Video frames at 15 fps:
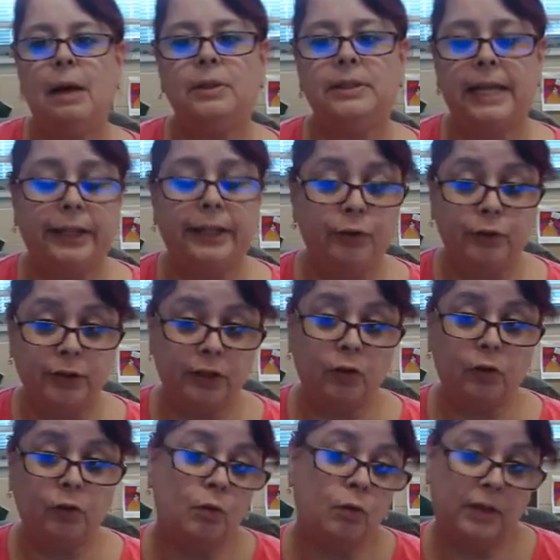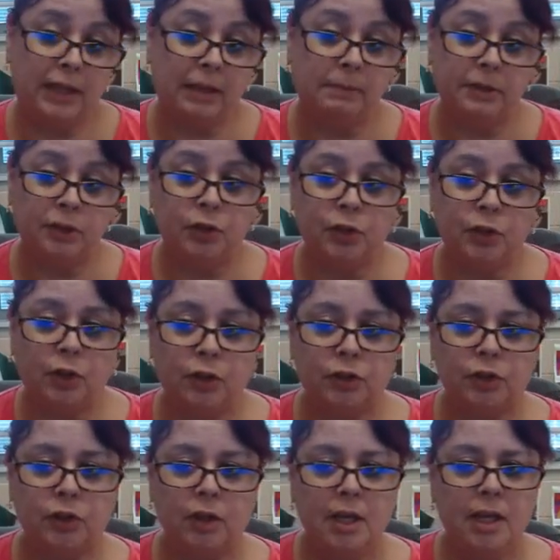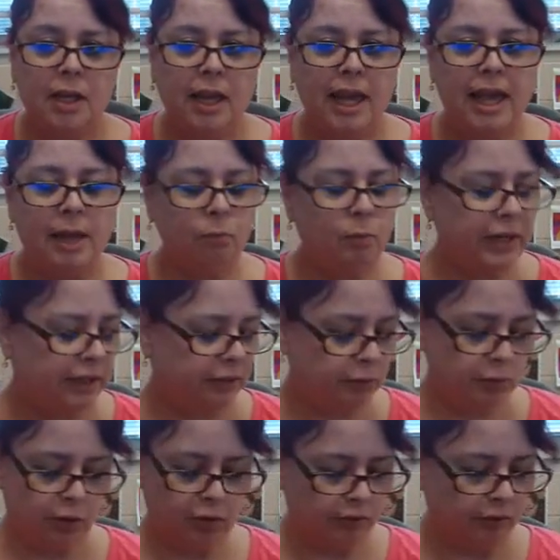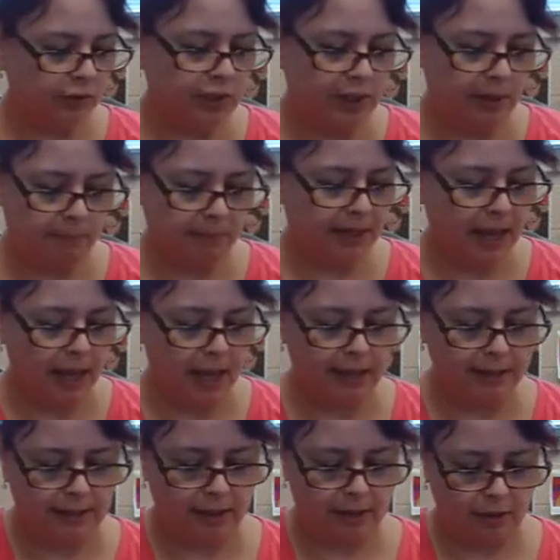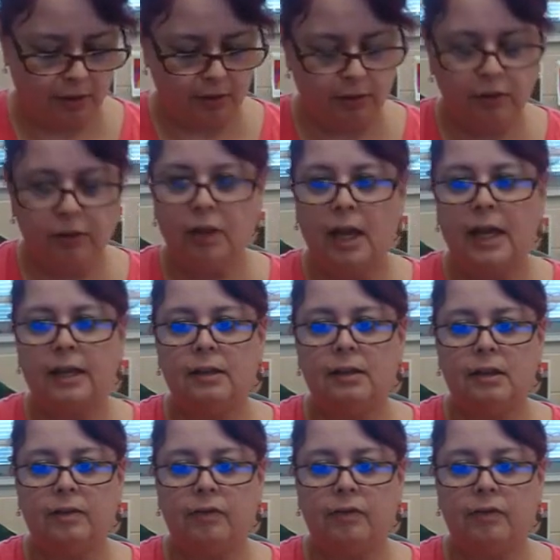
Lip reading: will take you to Google Image Search. And when you search for something on here, I can look